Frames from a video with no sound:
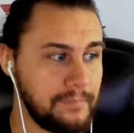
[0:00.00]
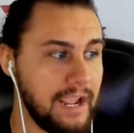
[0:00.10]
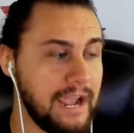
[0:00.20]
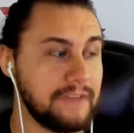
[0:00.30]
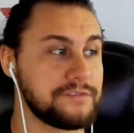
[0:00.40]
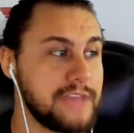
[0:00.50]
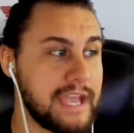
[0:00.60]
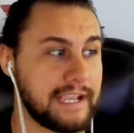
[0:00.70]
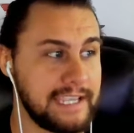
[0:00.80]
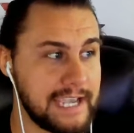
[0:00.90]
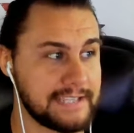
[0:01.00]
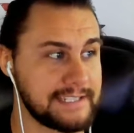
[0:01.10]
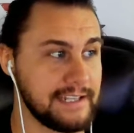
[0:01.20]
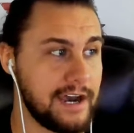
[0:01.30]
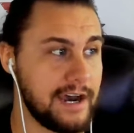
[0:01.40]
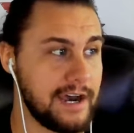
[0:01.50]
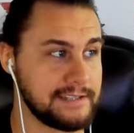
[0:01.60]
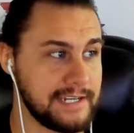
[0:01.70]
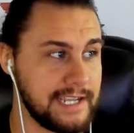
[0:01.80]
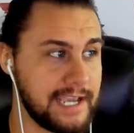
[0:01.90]
after that Chiesa
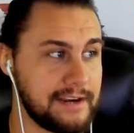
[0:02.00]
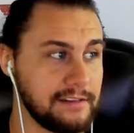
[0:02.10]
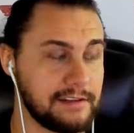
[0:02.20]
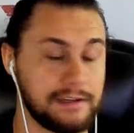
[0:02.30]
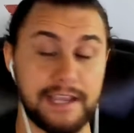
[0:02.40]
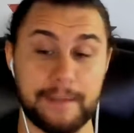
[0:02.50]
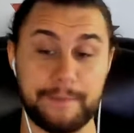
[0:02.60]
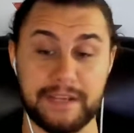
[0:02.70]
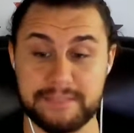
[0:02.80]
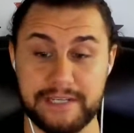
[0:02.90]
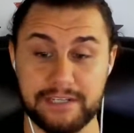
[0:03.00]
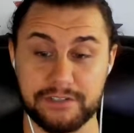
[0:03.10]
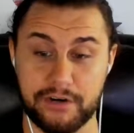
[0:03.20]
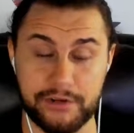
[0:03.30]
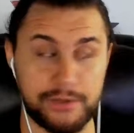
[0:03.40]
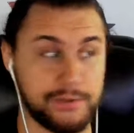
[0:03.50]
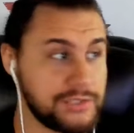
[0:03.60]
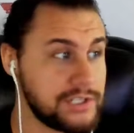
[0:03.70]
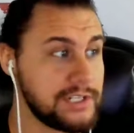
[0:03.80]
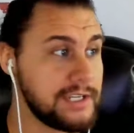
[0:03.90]
loss, and he had a little hiccup against Beneil
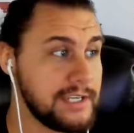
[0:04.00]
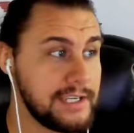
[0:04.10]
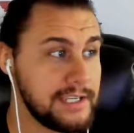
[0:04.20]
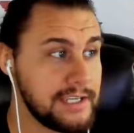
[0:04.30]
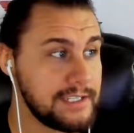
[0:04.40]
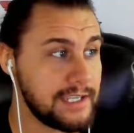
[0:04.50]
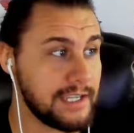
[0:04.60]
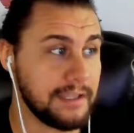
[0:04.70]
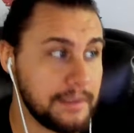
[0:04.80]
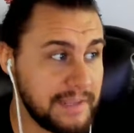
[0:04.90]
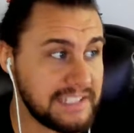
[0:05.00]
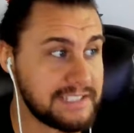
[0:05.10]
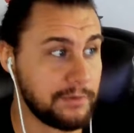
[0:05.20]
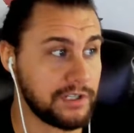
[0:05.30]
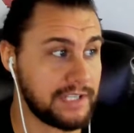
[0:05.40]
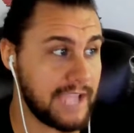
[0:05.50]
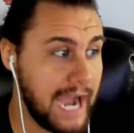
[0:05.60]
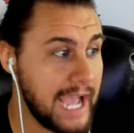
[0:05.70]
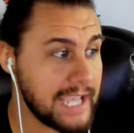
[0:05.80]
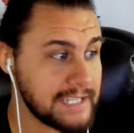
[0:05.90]
Dariush, he beat some good
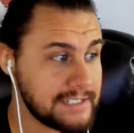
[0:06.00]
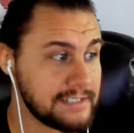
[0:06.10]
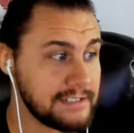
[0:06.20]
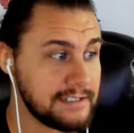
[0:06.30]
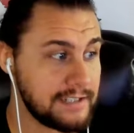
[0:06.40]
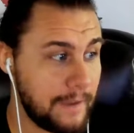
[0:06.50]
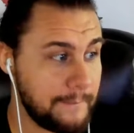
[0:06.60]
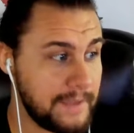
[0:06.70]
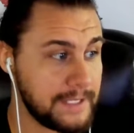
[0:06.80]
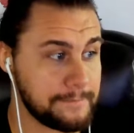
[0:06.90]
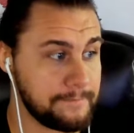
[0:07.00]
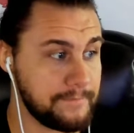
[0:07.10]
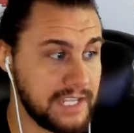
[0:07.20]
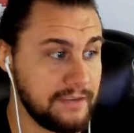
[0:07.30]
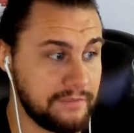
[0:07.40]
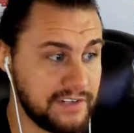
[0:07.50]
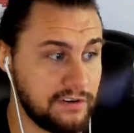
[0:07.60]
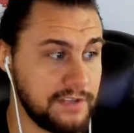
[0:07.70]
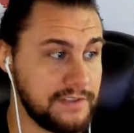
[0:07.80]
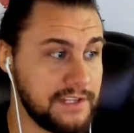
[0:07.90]
guys. I mean, even
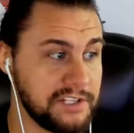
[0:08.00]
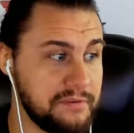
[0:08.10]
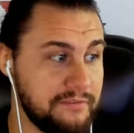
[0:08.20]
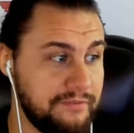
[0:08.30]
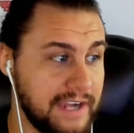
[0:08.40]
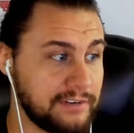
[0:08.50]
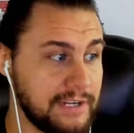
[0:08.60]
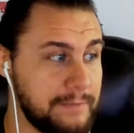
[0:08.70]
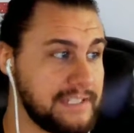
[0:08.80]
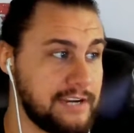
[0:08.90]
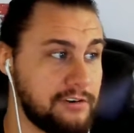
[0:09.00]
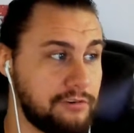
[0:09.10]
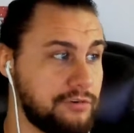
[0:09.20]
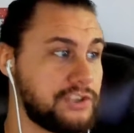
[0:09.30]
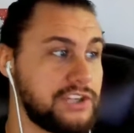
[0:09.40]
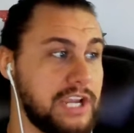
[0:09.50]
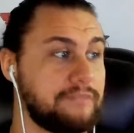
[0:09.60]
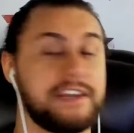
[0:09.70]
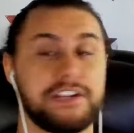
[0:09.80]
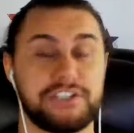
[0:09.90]
on The Ultimate Fighter, he beat Darren
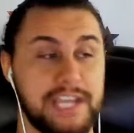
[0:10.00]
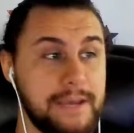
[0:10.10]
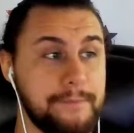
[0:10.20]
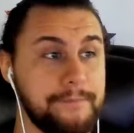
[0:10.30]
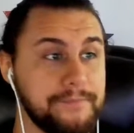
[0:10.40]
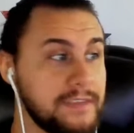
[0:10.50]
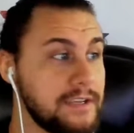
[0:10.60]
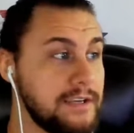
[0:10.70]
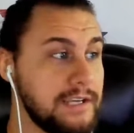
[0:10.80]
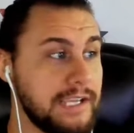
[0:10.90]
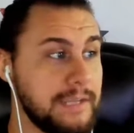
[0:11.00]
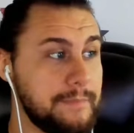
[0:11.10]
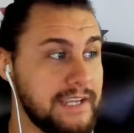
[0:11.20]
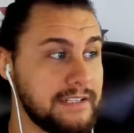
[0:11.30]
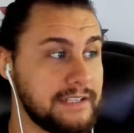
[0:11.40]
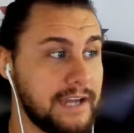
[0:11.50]
Cruikshank, finished him. He beat